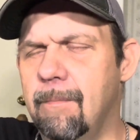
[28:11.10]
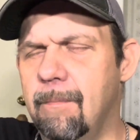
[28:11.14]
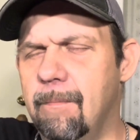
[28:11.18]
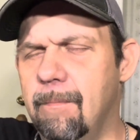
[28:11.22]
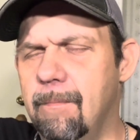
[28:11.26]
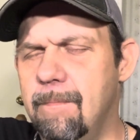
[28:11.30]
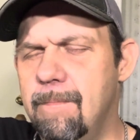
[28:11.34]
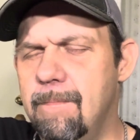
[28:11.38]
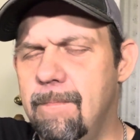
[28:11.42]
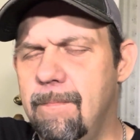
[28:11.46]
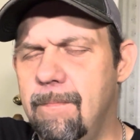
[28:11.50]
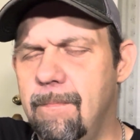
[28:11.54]

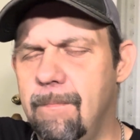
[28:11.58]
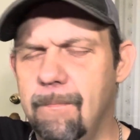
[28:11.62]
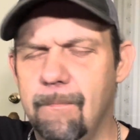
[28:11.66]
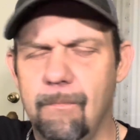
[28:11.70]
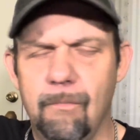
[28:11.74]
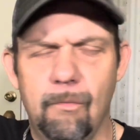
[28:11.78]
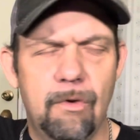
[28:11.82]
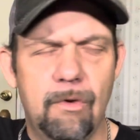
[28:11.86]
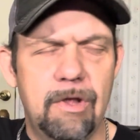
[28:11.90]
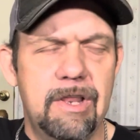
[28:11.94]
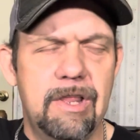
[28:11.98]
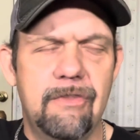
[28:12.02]

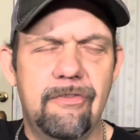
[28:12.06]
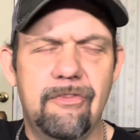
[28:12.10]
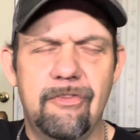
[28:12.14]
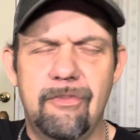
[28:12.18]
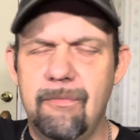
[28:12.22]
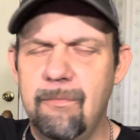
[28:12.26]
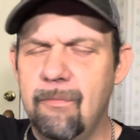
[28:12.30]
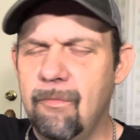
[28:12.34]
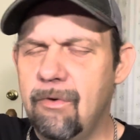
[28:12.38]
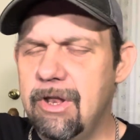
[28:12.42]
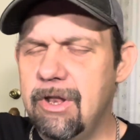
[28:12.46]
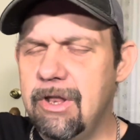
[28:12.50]
when
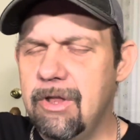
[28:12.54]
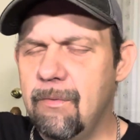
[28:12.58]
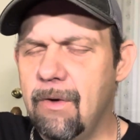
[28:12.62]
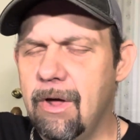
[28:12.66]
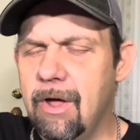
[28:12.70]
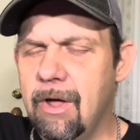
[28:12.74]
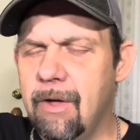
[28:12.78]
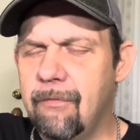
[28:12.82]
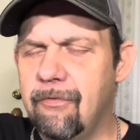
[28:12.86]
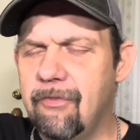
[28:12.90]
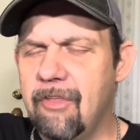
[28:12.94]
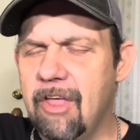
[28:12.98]

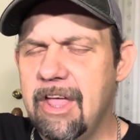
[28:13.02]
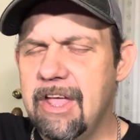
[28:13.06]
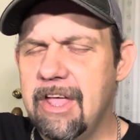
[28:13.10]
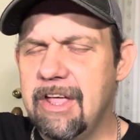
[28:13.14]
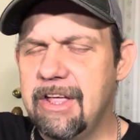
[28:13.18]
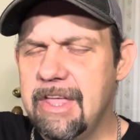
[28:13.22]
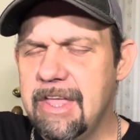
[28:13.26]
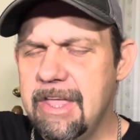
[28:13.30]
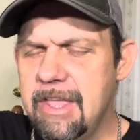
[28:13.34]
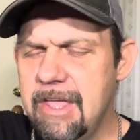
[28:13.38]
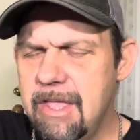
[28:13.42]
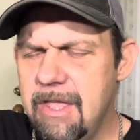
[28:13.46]
you take
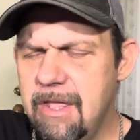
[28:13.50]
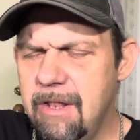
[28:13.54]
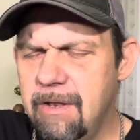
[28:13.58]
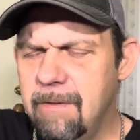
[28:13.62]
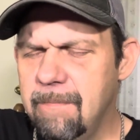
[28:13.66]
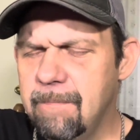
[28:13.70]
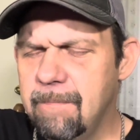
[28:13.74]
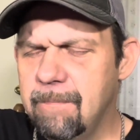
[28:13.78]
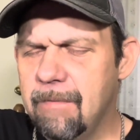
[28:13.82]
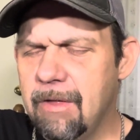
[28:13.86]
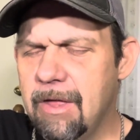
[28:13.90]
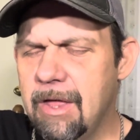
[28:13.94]
heed
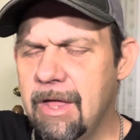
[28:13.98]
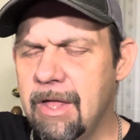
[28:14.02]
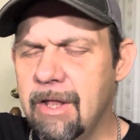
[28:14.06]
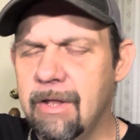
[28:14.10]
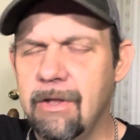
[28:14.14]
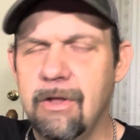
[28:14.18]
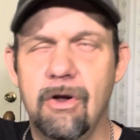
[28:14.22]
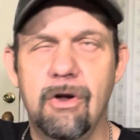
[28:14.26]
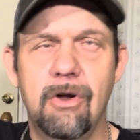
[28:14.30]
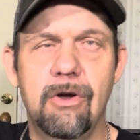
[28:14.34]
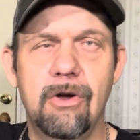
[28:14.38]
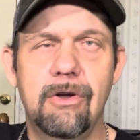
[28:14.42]
and
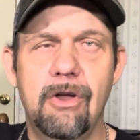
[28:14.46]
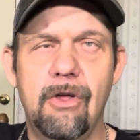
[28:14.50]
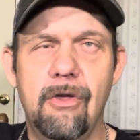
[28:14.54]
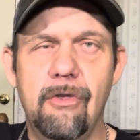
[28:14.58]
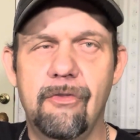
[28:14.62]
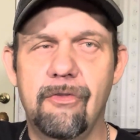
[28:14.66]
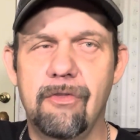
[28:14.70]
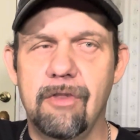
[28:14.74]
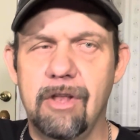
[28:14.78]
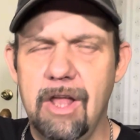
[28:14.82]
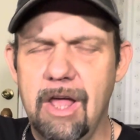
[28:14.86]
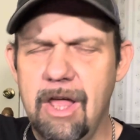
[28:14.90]
learn
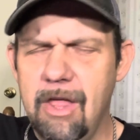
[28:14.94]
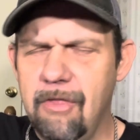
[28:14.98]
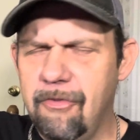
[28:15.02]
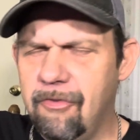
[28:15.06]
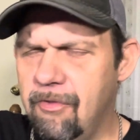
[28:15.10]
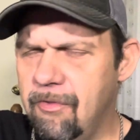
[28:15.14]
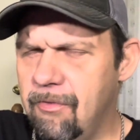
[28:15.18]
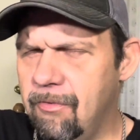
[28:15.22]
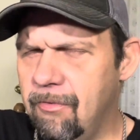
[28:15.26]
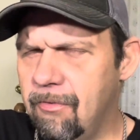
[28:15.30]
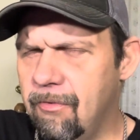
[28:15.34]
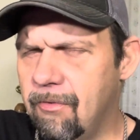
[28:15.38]
those
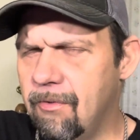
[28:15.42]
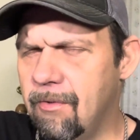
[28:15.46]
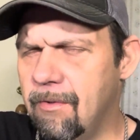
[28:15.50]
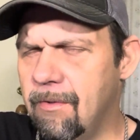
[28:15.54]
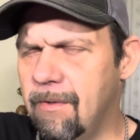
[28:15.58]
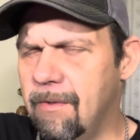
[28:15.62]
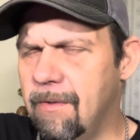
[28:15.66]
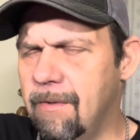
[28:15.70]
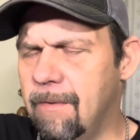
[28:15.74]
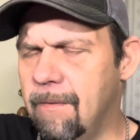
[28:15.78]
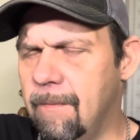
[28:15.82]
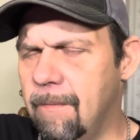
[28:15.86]
lessons
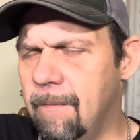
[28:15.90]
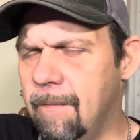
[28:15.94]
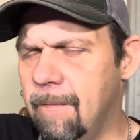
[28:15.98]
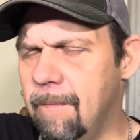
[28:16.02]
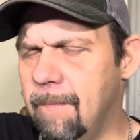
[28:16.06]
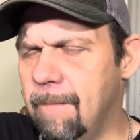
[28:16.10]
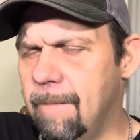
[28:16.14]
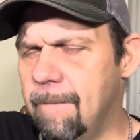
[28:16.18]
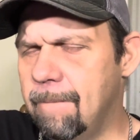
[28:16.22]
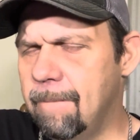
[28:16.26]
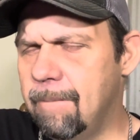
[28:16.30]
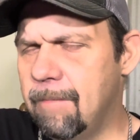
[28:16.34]

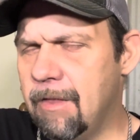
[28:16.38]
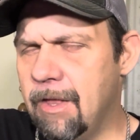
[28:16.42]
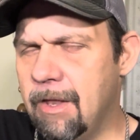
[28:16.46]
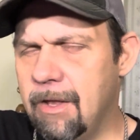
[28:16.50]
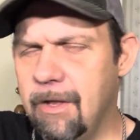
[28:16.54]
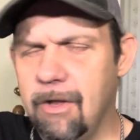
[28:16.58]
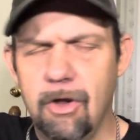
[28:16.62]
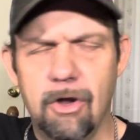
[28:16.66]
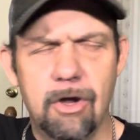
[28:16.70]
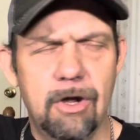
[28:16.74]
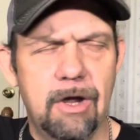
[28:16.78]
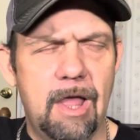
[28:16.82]
and
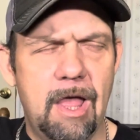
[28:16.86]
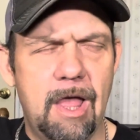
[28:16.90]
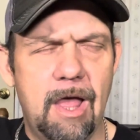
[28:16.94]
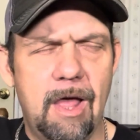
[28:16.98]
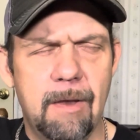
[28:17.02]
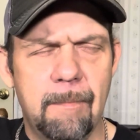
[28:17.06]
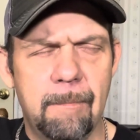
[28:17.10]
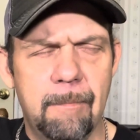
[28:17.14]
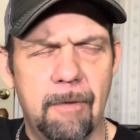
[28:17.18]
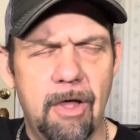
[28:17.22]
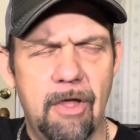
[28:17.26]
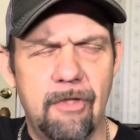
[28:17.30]
learn how
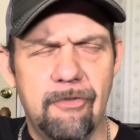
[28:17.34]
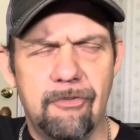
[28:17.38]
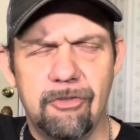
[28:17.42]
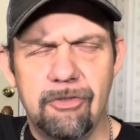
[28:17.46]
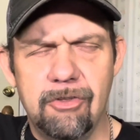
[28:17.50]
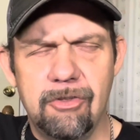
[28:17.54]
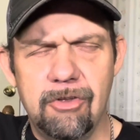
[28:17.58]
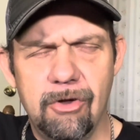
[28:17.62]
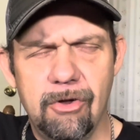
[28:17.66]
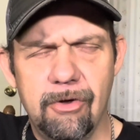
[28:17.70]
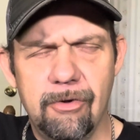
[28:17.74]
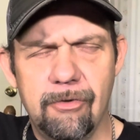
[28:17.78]
to budget
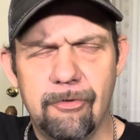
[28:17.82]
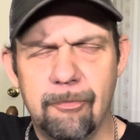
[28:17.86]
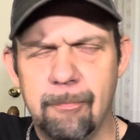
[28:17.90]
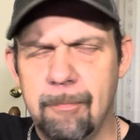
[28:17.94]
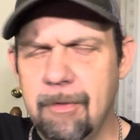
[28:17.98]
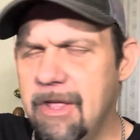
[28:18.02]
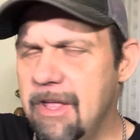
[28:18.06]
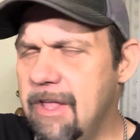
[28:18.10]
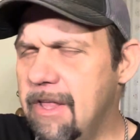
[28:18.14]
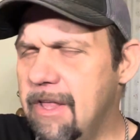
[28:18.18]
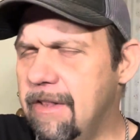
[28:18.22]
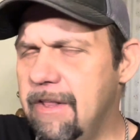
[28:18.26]
your
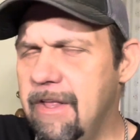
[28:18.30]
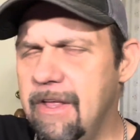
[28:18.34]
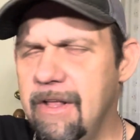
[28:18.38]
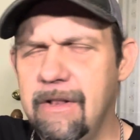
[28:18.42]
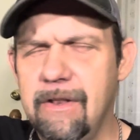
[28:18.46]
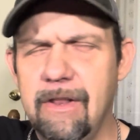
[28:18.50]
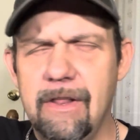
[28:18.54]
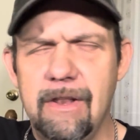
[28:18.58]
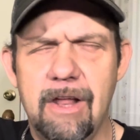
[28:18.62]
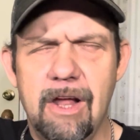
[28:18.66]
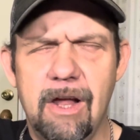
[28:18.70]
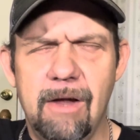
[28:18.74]

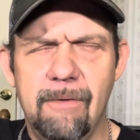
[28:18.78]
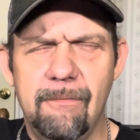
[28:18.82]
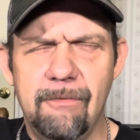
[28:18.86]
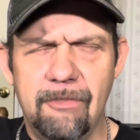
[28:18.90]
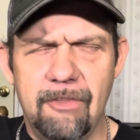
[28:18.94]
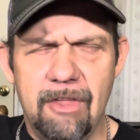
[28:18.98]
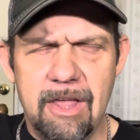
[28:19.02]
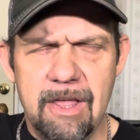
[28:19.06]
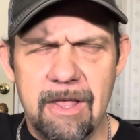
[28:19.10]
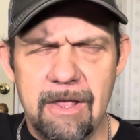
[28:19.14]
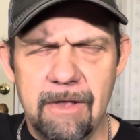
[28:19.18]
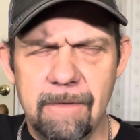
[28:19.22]
spending and
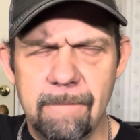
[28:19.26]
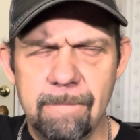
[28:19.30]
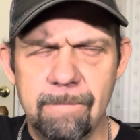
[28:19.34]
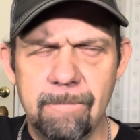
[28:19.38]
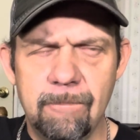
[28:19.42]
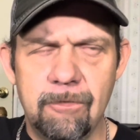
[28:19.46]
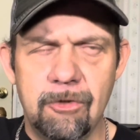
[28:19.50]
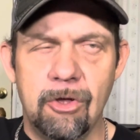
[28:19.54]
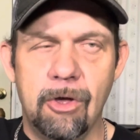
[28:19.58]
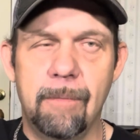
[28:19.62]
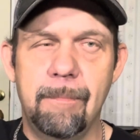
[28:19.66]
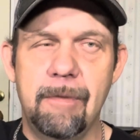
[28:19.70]
everything,
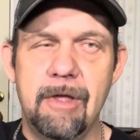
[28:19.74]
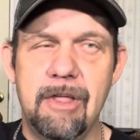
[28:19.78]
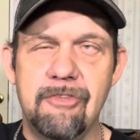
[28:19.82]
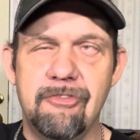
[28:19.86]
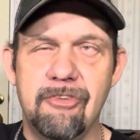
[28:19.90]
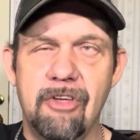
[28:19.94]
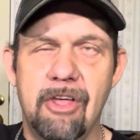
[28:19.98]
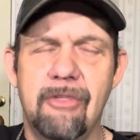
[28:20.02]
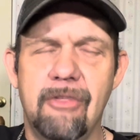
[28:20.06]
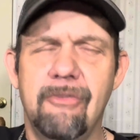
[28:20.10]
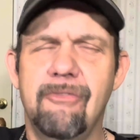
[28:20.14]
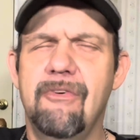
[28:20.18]
you'll be
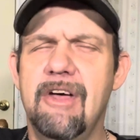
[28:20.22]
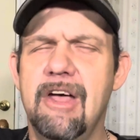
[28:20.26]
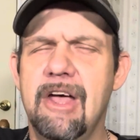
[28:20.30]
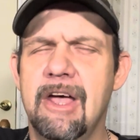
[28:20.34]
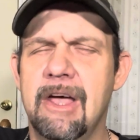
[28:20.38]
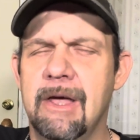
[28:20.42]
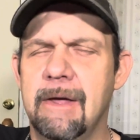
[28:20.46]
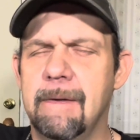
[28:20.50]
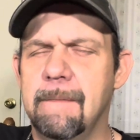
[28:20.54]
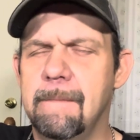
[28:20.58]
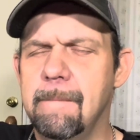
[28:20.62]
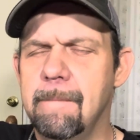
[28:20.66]
just
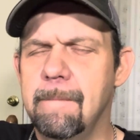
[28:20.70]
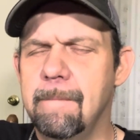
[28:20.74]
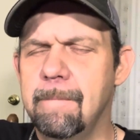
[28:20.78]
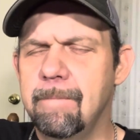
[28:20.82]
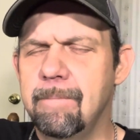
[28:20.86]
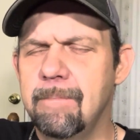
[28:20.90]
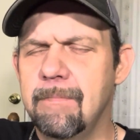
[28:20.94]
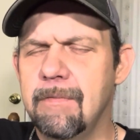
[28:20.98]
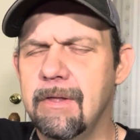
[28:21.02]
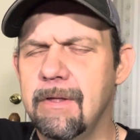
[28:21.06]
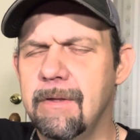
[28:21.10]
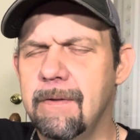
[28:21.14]
fine.
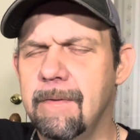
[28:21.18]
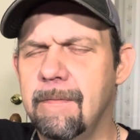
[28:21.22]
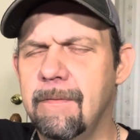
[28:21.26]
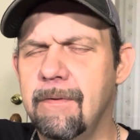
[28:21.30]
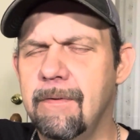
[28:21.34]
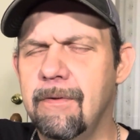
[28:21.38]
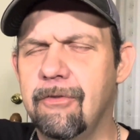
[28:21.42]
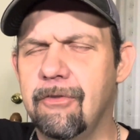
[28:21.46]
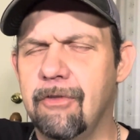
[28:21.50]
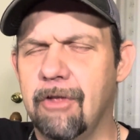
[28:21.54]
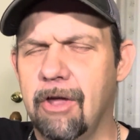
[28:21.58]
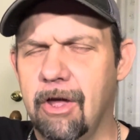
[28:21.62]

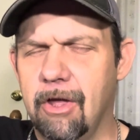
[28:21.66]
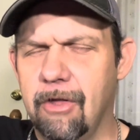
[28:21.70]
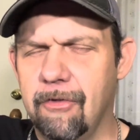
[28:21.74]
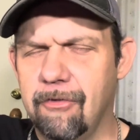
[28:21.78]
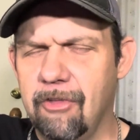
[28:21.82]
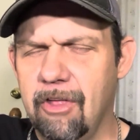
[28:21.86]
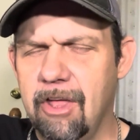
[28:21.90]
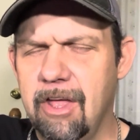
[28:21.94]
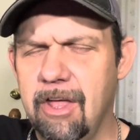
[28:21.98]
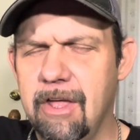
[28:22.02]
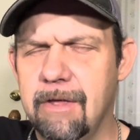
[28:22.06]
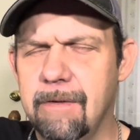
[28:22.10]
So I was
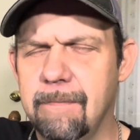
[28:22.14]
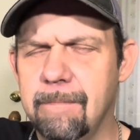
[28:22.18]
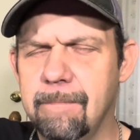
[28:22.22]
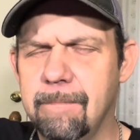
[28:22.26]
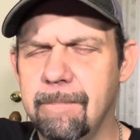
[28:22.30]
saying,